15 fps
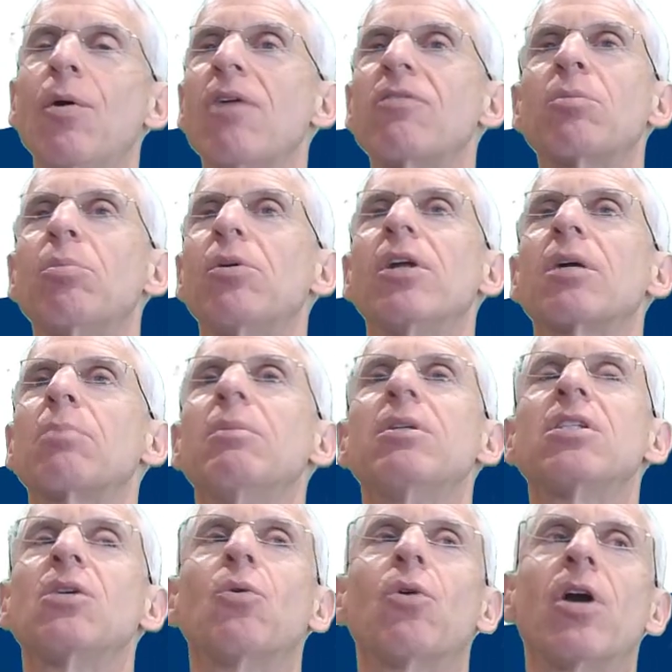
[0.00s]
And we have to
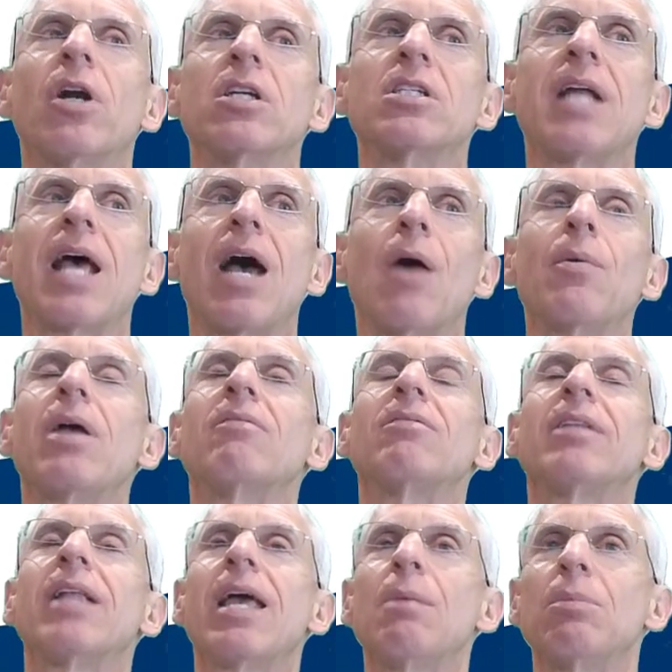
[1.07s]
predict missing words. Now
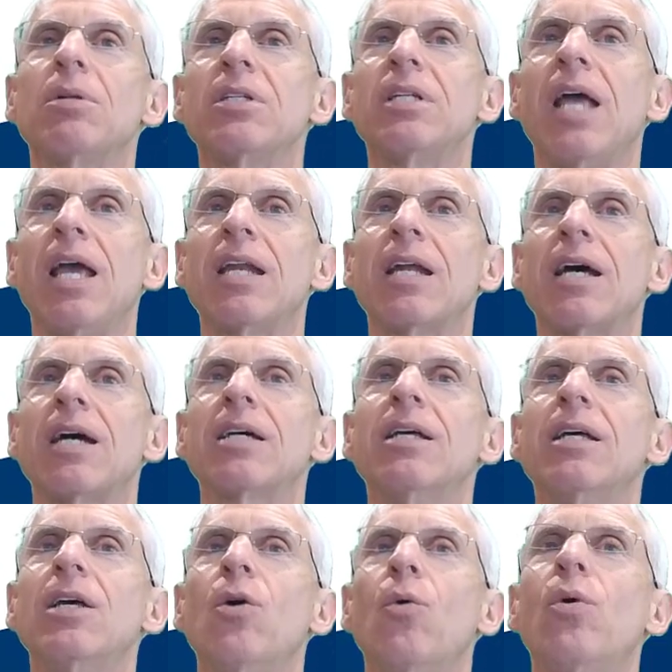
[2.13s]
we have labeled
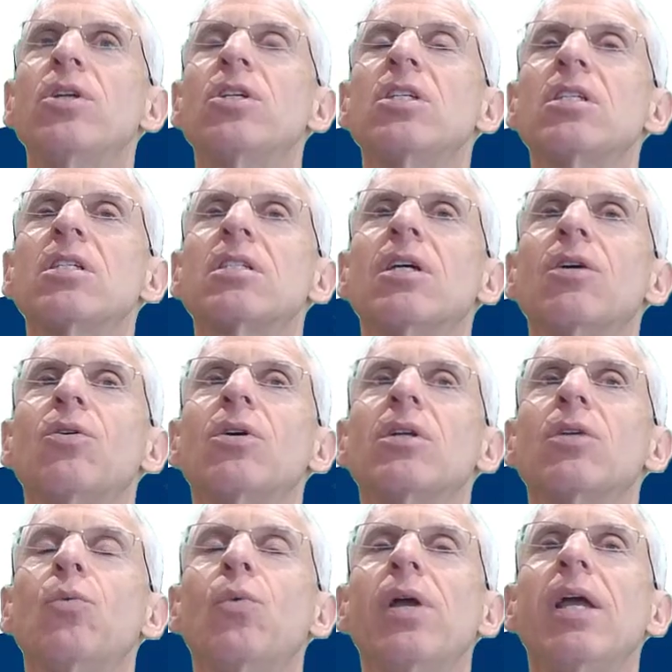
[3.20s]
data, which is
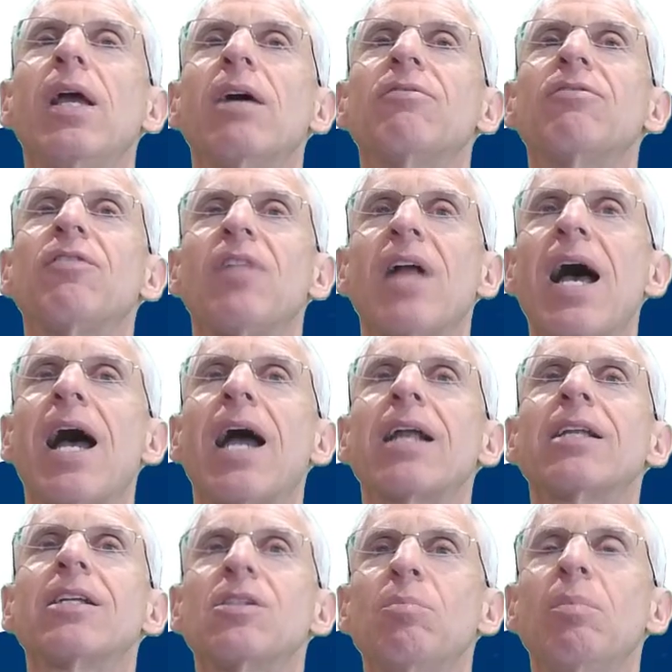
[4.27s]
that we have
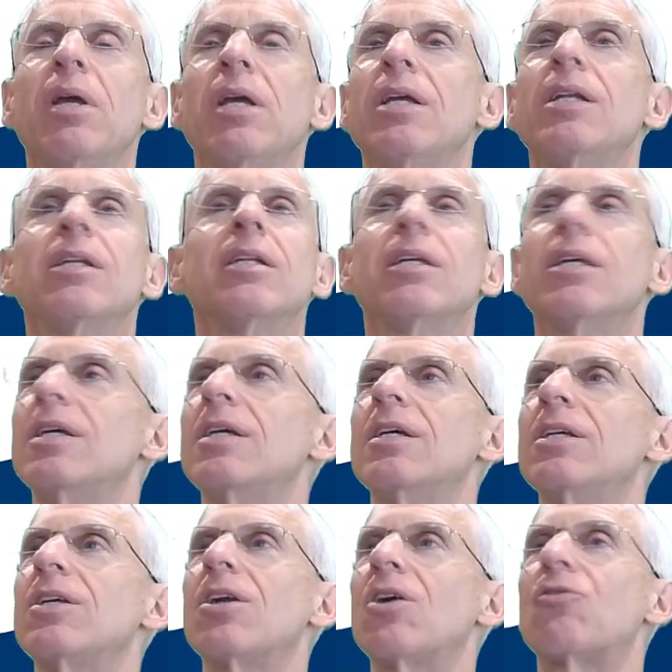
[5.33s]
flagged as being,
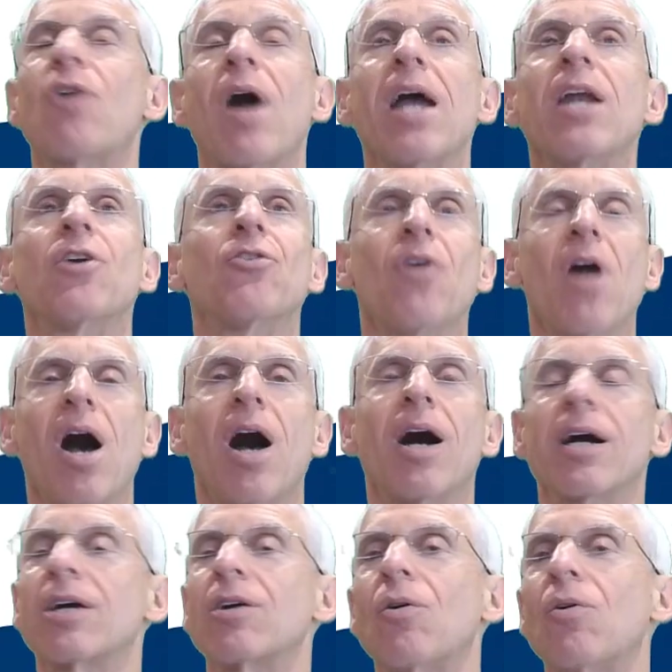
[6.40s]
right or
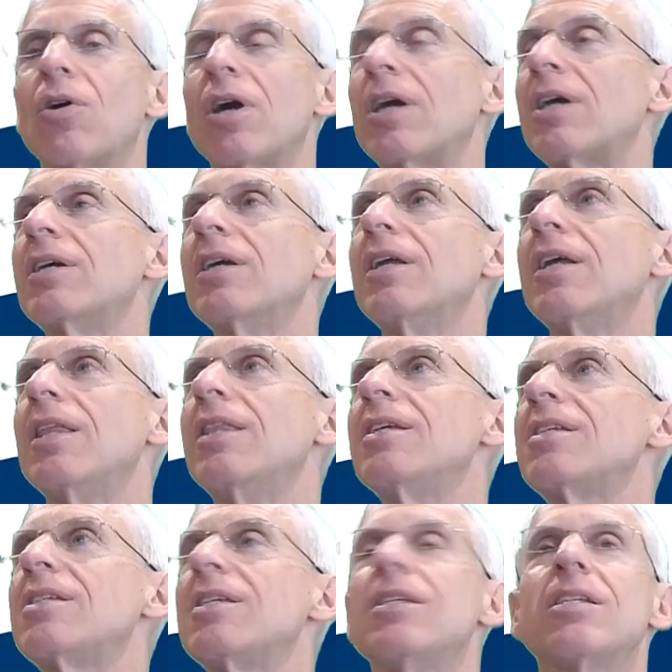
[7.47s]
wrong, or
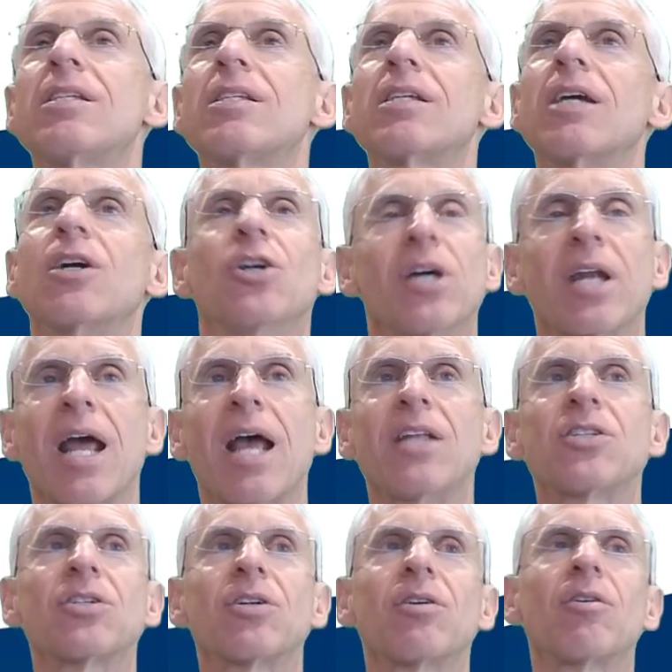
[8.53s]
this is a good
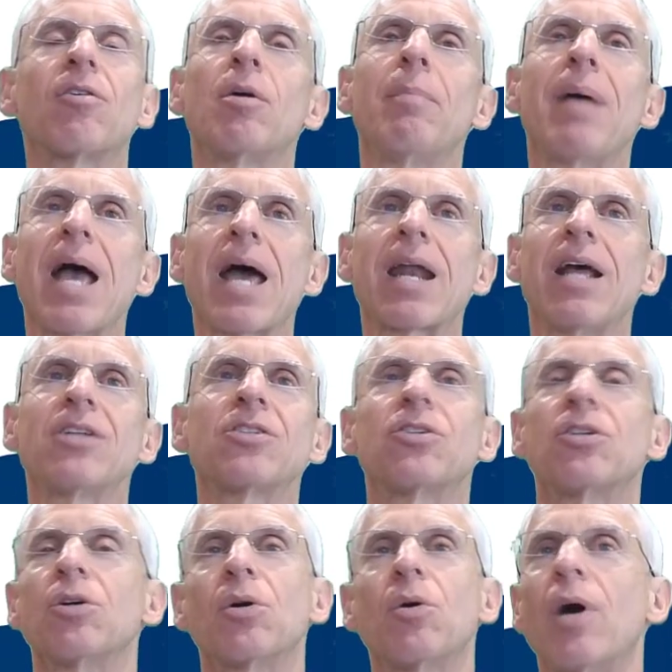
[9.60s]
answer or a bad
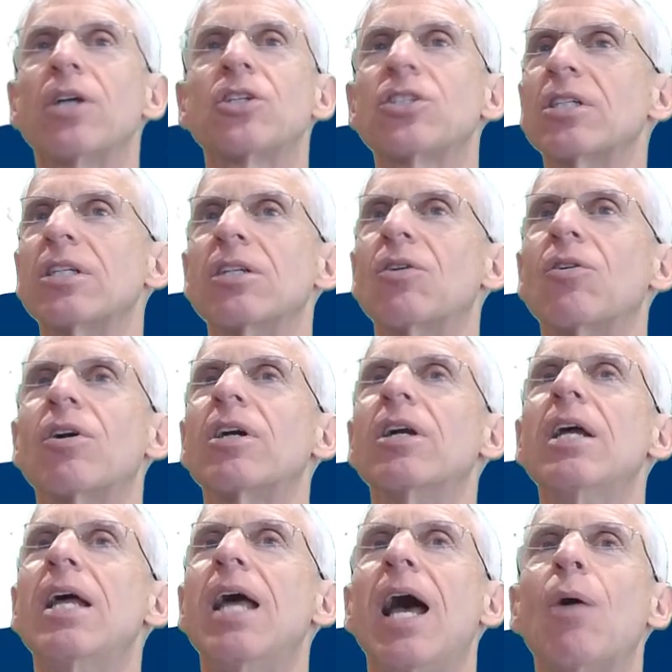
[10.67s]
answer to a question,
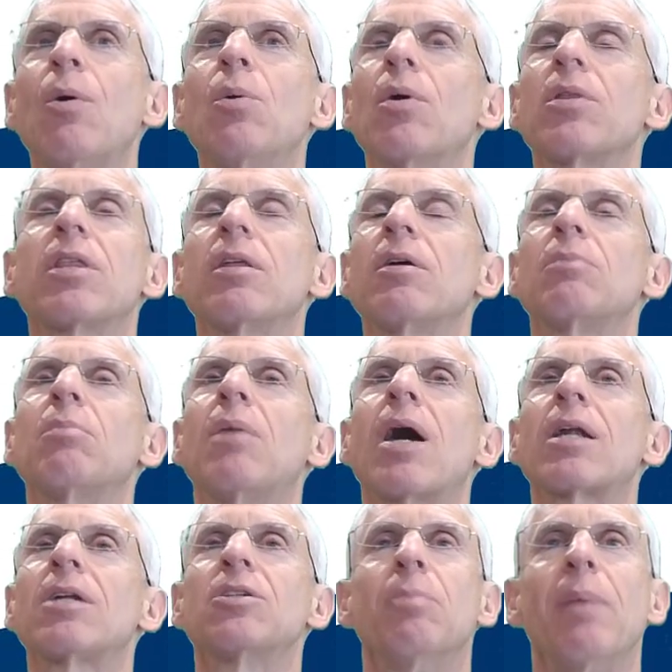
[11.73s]
or how we want the
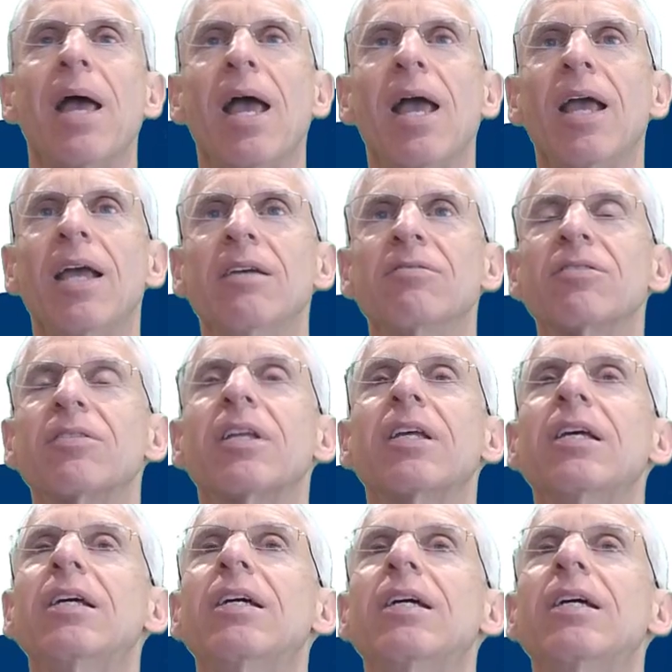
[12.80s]
model to behave.